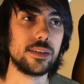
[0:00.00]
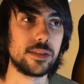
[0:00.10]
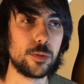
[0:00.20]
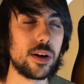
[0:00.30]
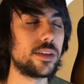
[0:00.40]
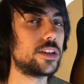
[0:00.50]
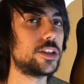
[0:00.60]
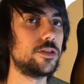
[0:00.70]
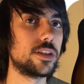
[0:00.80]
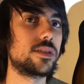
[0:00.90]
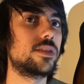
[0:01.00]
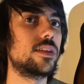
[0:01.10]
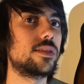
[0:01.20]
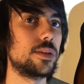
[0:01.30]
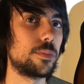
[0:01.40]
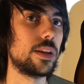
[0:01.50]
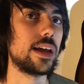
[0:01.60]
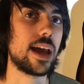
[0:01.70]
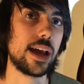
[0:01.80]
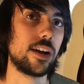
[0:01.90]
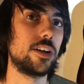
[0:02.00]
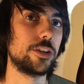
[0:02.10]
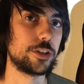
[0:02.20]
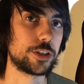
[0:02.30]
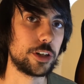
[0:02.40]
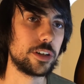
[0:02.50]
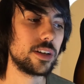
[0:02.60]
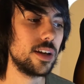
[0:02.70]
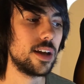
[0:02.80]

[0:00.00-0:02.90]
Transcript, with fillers: It's the one that you just simply hang on your shirt